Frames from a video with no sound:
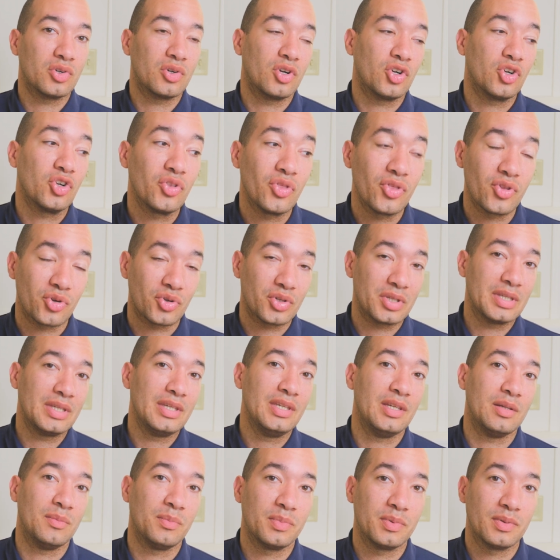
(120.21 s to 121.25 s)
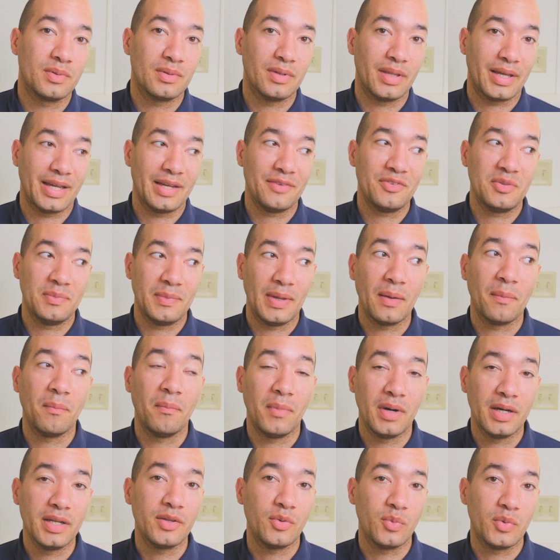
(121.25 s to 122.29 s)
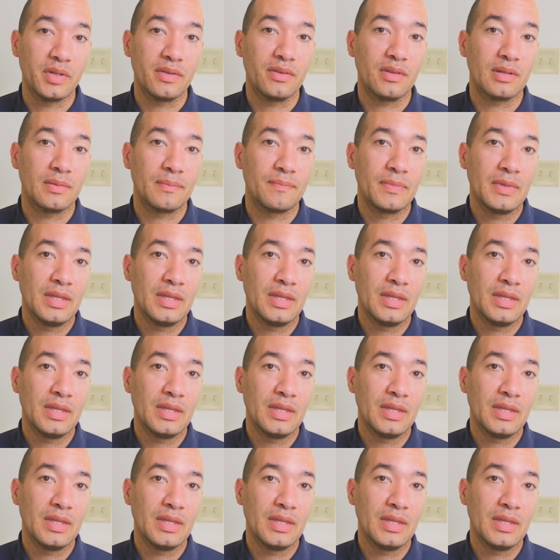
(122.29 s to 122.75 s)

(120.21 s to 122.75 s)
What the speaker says: earn their keep. Like, I have to make money with them.